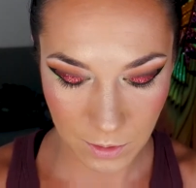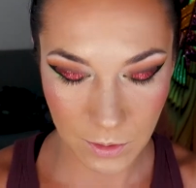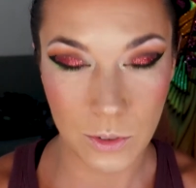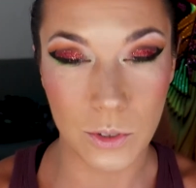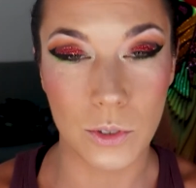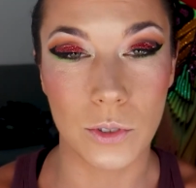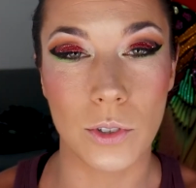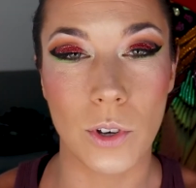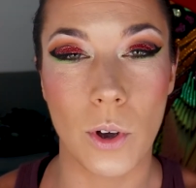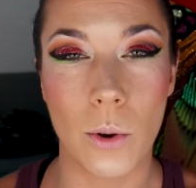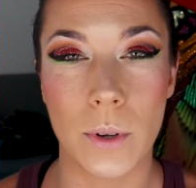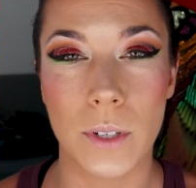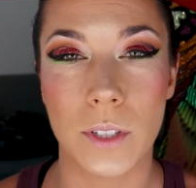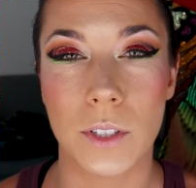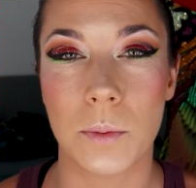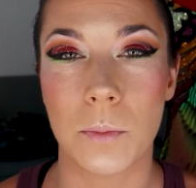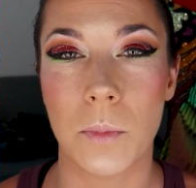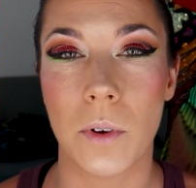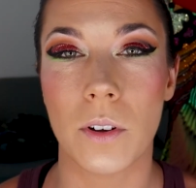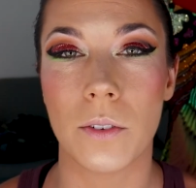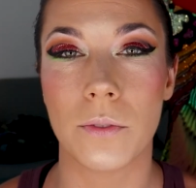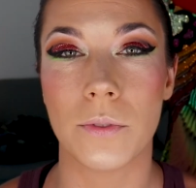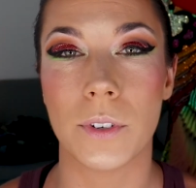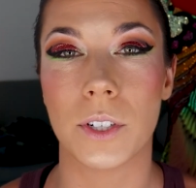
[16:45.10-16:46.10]
There's always
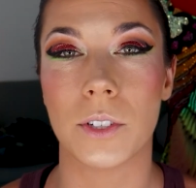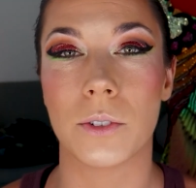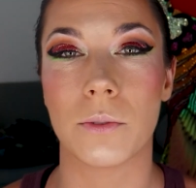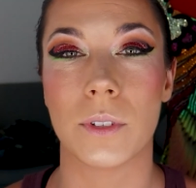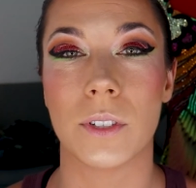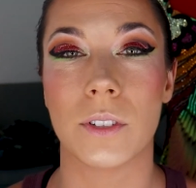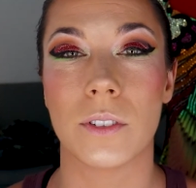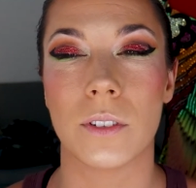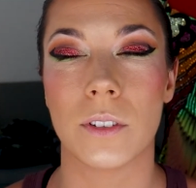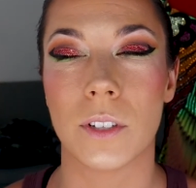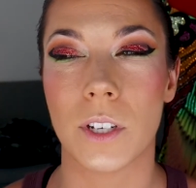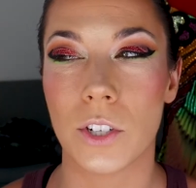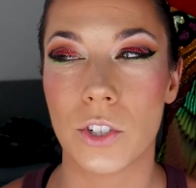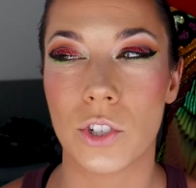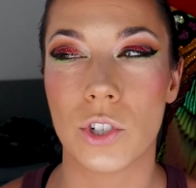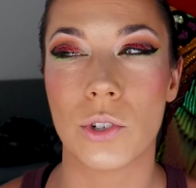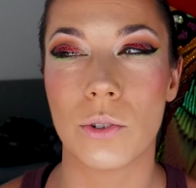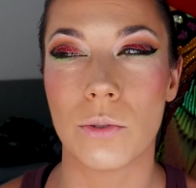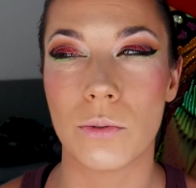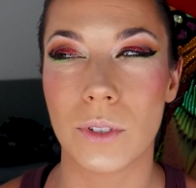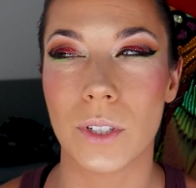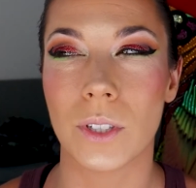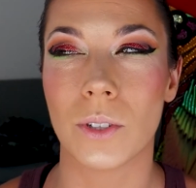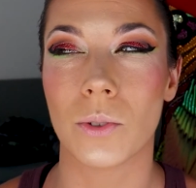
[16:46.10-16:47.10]
small victories in like
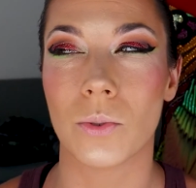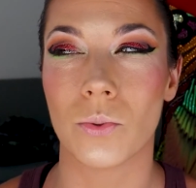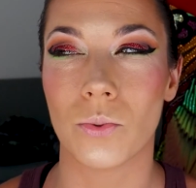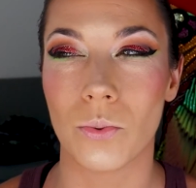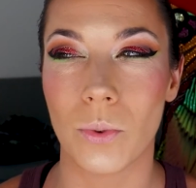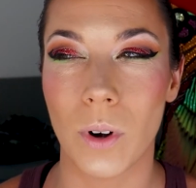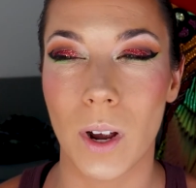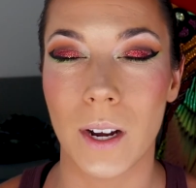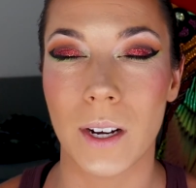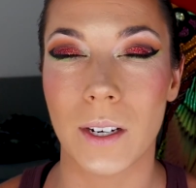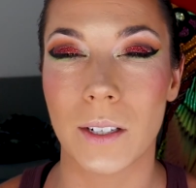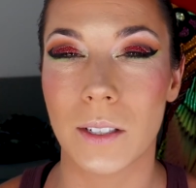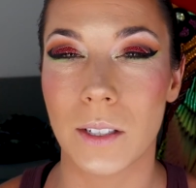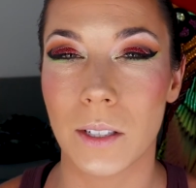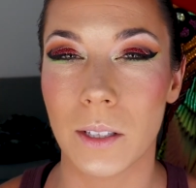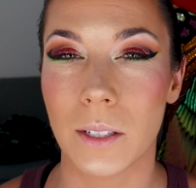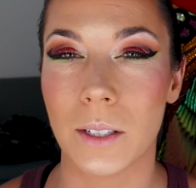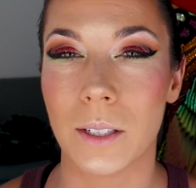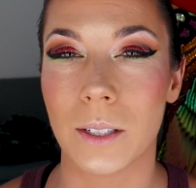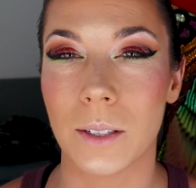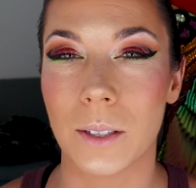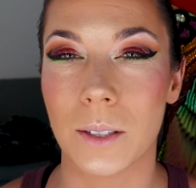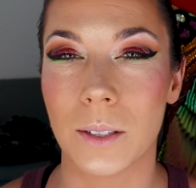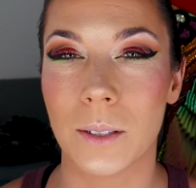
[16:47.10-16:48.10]
choosing the right
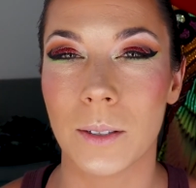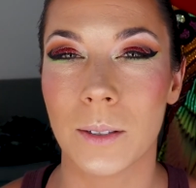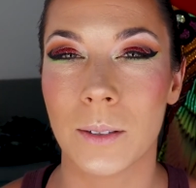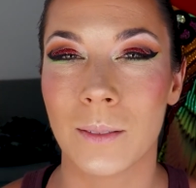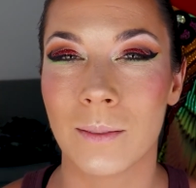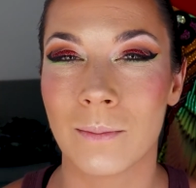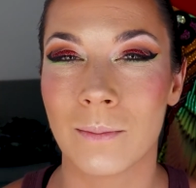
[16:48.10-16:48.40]
glitter.